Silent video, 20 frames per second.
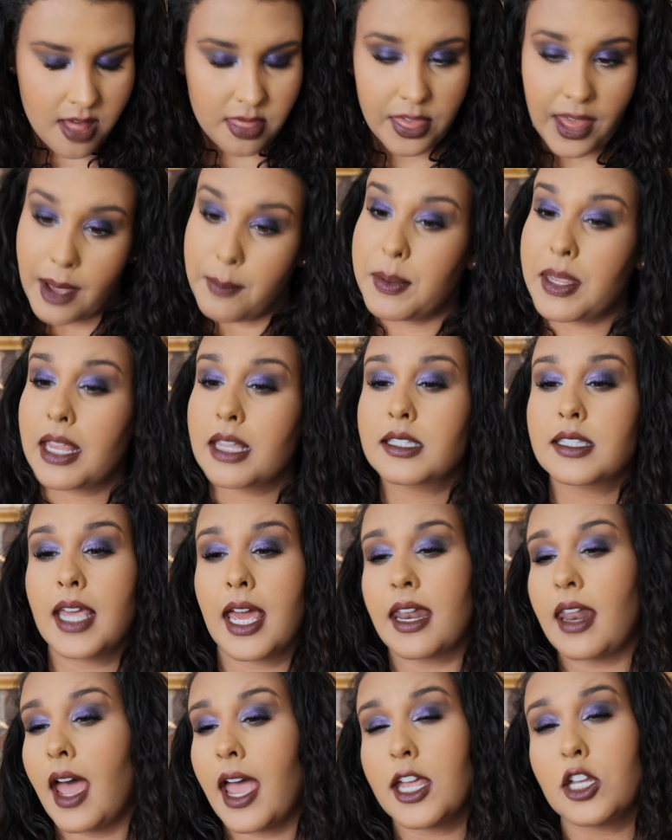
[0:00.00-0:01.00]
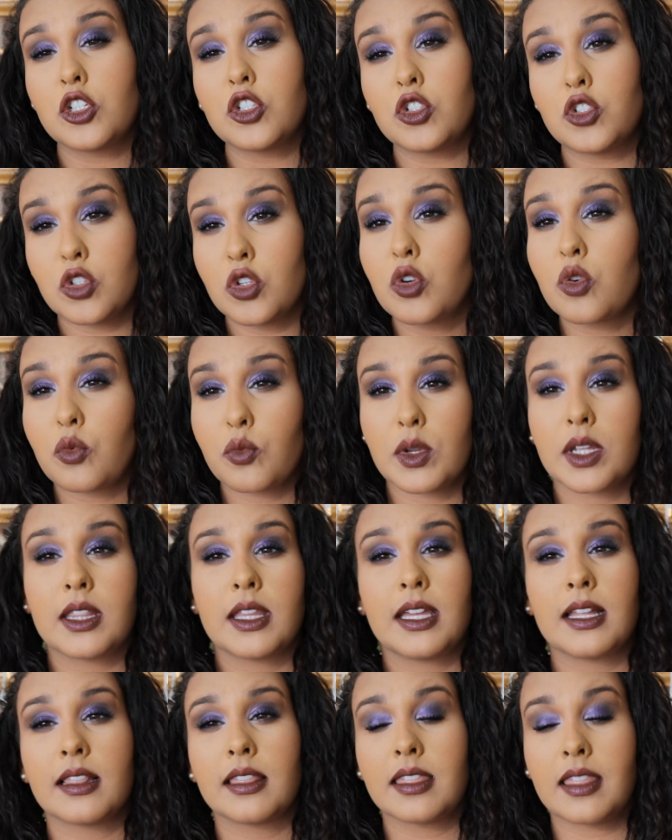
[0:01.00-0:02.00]
That being said, I do
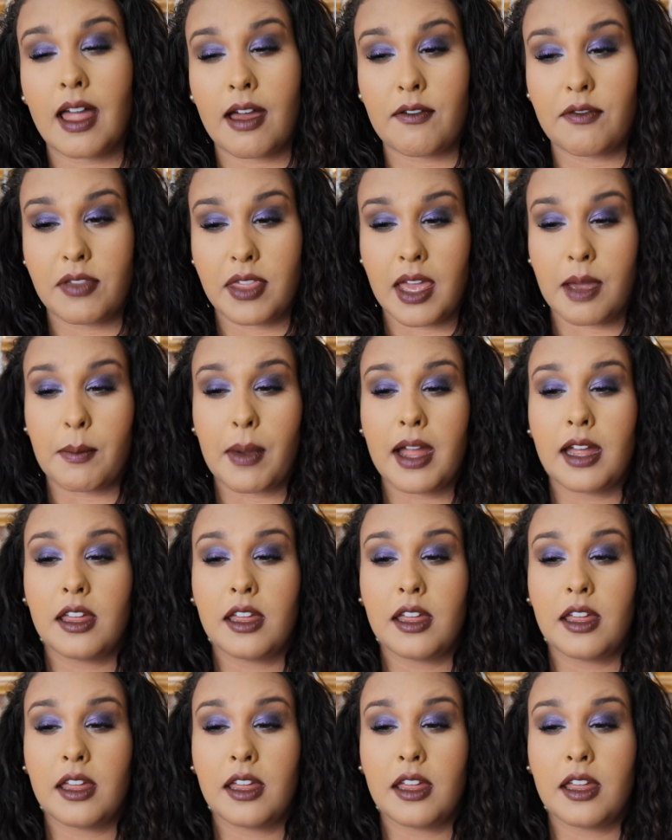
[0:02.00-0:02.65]
really love them.